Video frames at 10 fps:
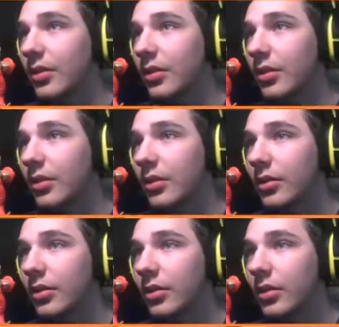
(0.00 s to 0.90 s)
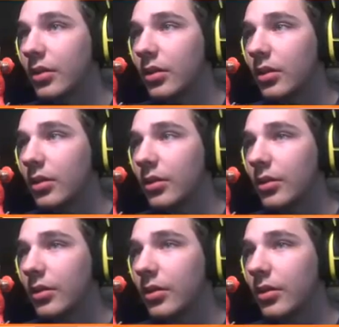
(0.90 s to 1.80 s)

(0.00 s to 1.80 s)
[no speech]